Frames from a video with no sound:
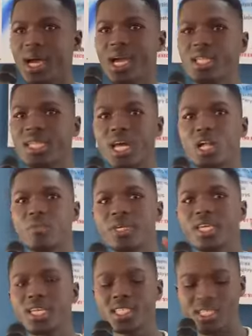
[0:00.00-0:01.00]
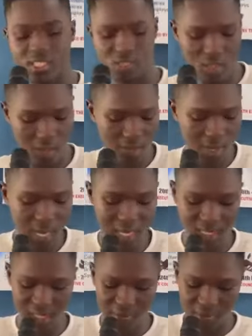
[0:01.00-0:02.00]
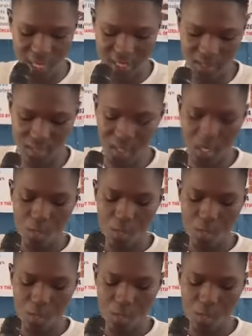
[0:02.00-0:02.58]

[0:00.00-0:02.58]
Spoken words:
and then there will be a sense of active learning.